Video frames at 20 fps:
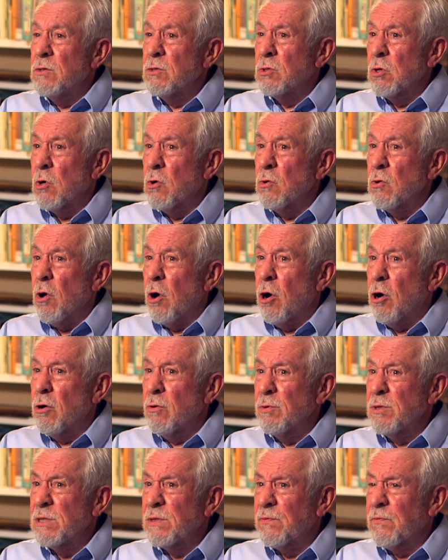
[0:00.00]
don't
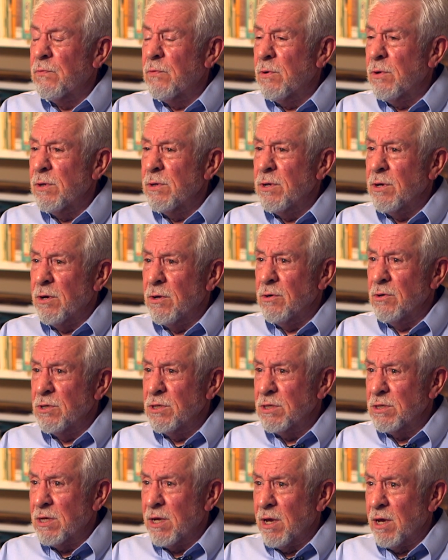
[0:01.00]
always fully
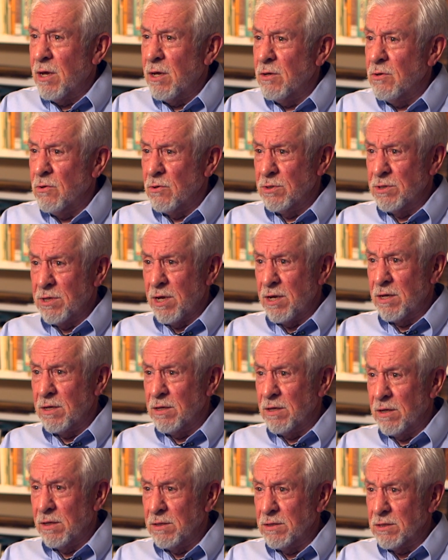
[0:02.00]
understand or take
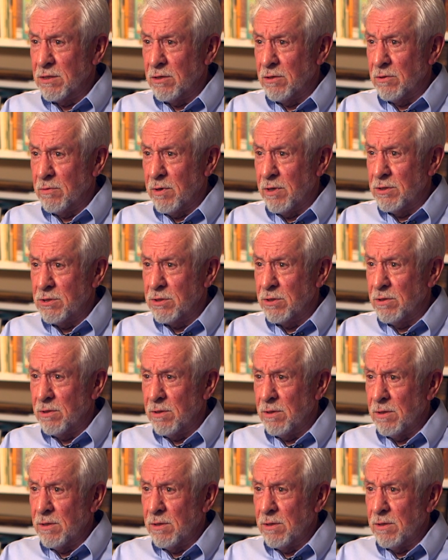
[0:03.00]
into consideration